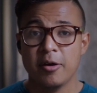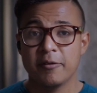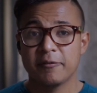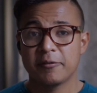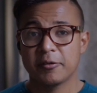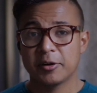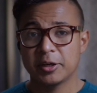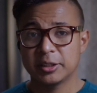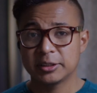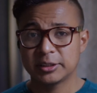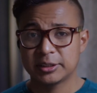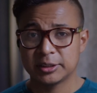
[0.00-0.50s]

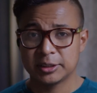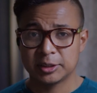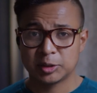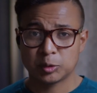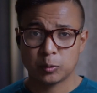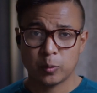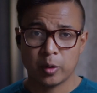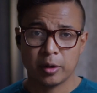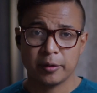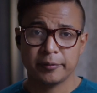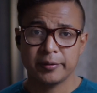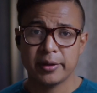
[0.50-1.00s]
For instance,
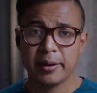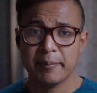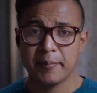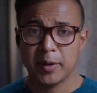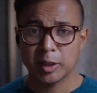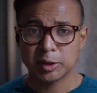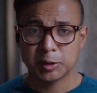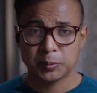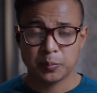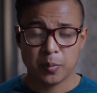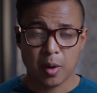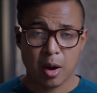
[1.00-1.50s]
one of the
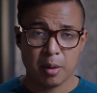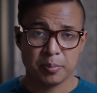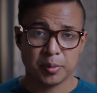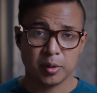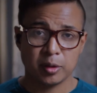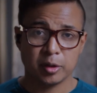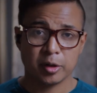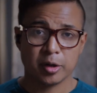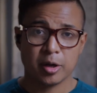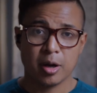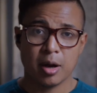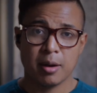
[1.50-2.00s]
most
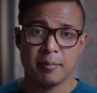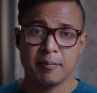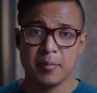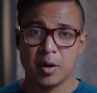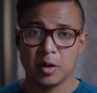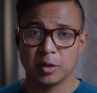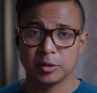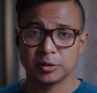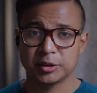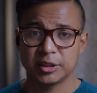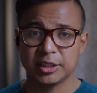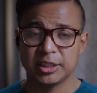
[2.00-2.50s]
popular
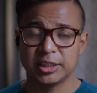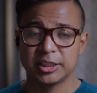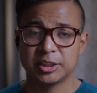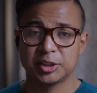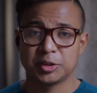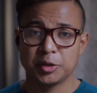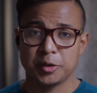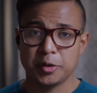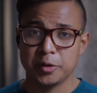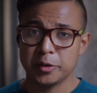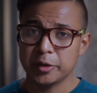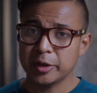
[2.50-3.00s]
combos is
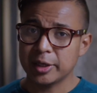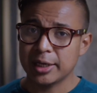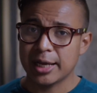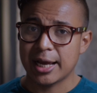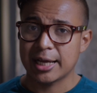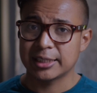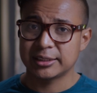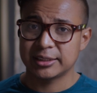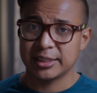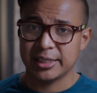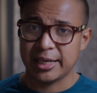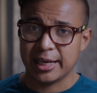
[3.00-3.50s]
to
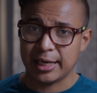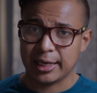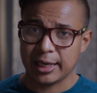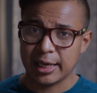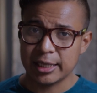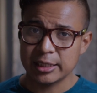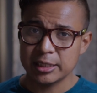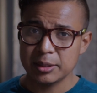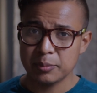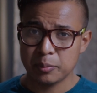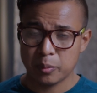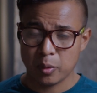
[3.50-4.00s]
utilizing a
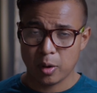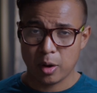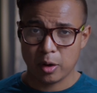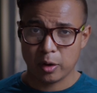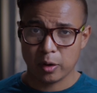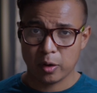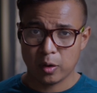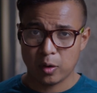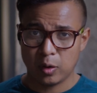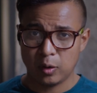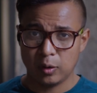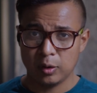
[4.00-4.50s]
lending
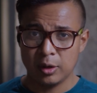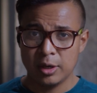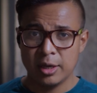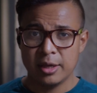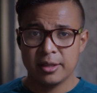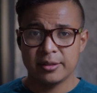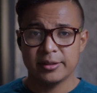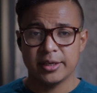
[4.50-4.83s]
protocol,